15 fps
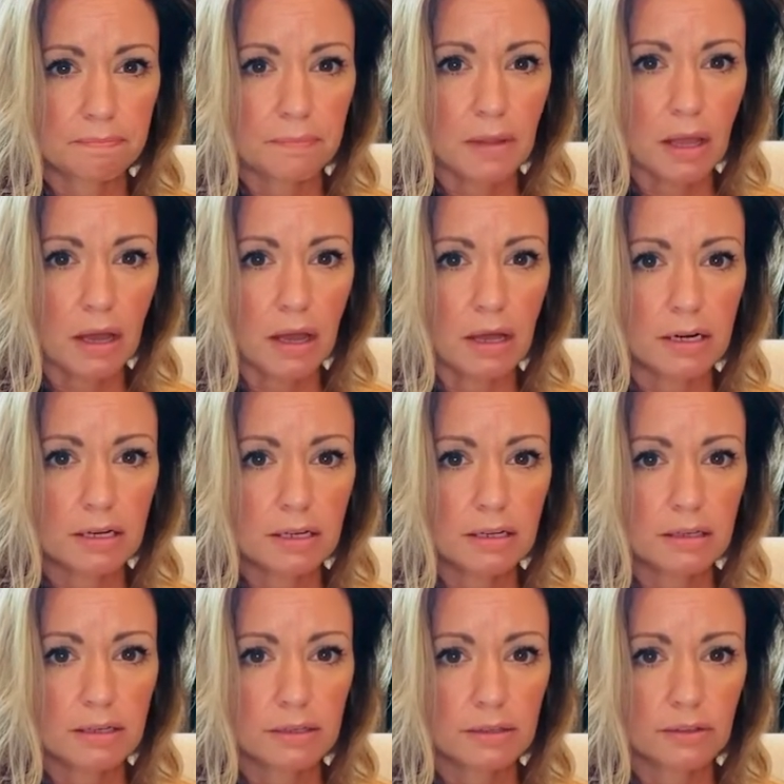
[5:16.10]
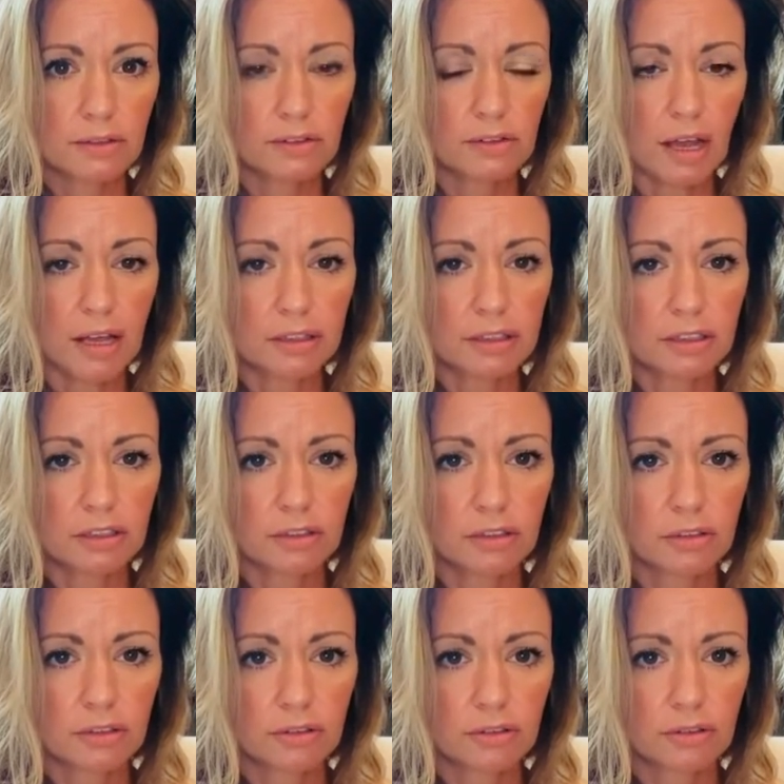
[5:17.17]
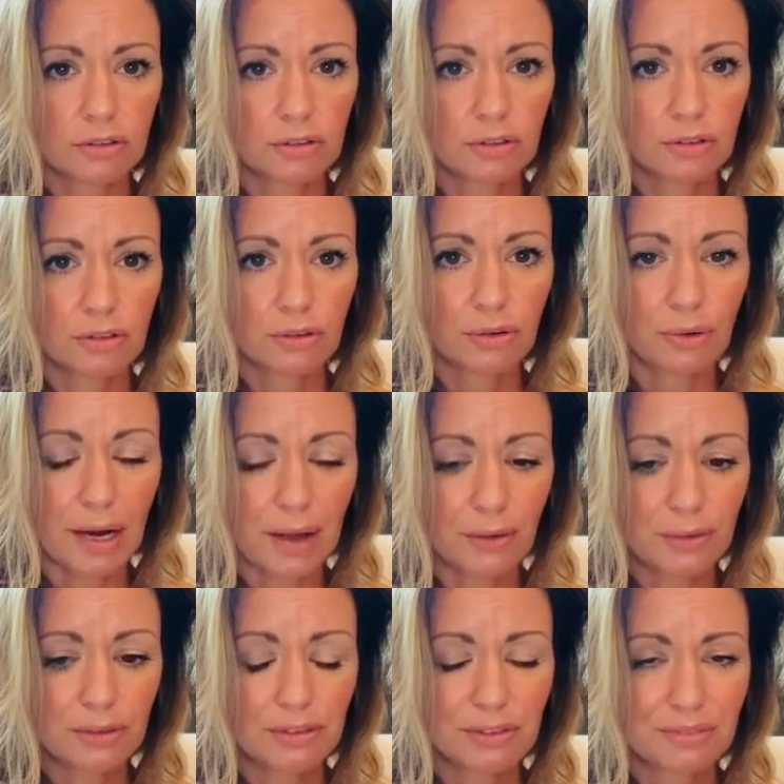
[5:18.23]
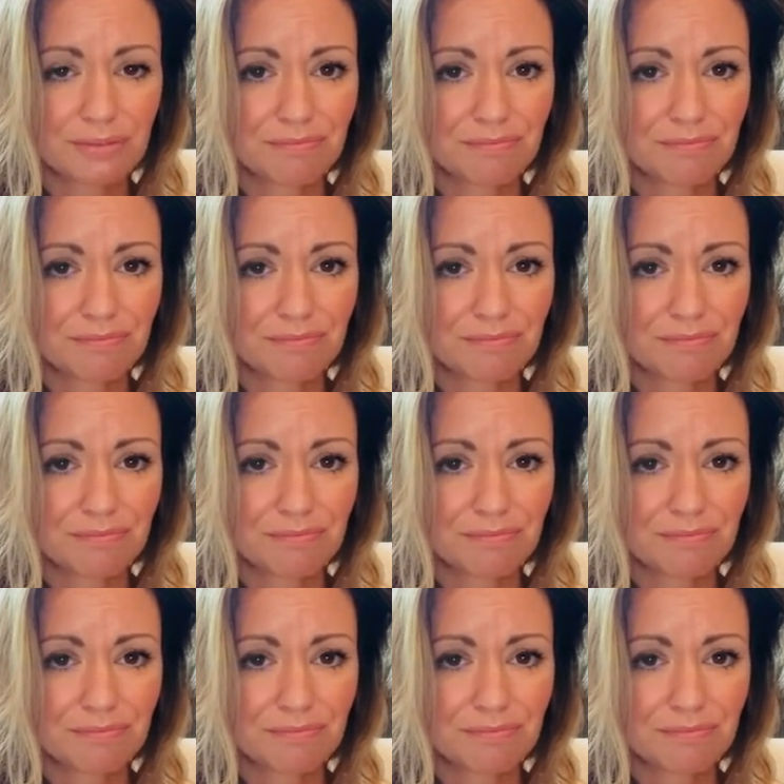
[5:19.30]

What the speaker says: unsolid ground,